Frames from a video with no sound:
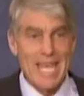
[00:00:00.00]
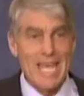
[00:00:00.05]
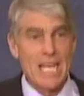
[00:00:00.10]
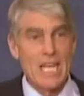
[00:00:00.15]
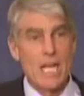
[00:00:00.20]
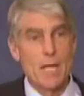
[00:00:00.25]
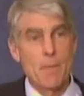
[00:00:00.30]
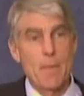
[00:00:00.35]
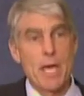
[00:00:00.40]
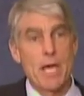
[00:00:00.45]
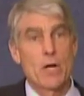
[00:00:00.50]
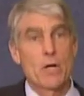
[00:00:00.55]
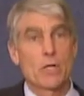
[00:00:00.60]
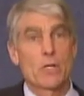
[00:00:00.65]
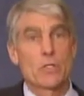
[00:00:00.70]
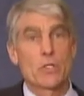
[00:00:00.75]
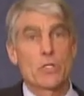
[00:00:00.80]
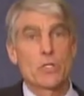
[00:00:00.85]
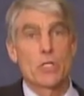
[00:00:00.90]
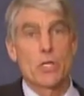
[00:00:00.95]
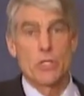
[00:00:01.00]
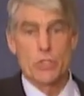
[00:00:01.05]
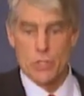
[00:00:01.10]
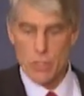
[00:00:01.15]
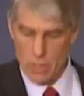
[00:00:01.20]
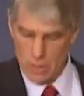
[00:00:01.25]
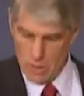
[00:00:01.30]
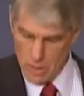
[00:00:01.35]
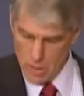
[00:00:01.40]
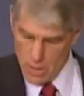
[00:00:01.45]
in a manner
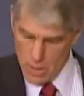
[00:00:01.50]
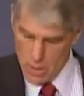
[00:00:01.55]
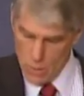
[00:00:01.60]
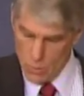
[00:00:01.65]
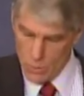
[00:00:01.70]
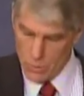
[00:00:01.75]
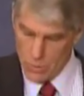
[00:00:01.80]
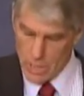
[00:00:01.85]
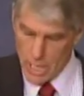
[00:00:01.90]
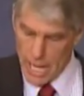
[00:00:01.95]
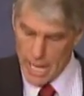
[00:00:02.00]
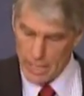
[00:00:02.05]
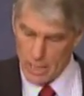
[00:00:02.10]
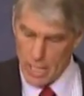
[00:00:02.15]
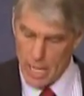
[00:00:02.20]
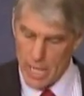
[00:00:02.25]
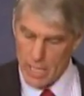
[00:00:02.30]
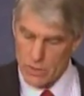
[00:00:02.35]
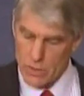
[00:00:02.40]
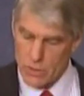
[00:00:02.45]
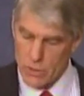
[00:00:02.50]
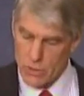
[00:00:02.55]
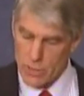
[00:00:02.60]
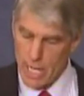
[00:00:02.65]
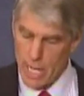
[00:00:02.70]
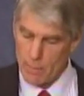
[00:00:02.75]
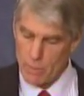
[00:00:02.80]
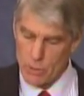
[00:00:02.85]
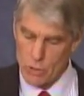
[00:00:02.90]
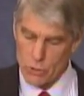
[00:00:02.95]
consistent with guidelines
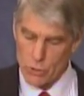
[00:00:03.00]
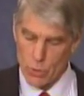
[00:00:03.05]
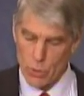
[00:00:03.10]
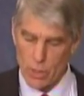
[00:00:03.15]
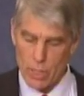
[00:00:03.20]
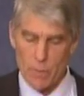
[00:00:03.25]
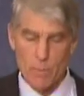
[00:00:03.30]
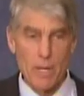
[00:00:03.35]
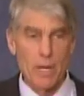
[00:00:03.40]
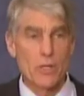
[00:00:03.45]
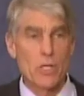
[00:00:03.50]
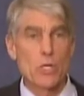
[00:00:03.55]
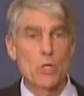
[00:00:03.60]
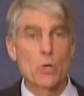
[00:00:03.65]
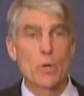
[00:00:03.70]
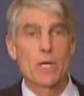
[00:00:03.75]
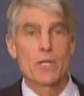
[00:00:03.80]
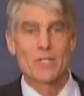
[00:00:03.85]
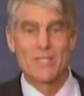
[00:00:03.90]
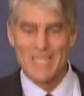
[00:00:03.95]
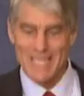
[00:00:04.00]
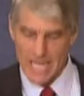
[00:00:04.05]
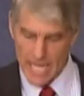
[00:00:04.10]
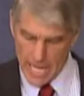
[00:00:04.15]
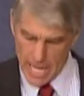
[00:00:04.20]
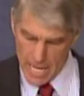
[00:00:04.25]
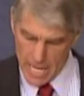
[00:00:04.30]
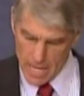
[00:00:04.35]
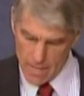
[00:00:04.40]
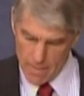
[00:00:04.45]
established jointly by the
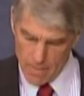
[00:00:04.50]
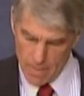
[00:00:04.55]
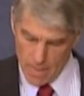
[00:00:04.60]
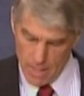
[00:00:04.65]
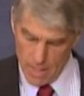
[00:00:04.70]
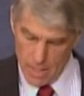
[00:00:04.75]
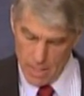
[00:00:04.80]
USDA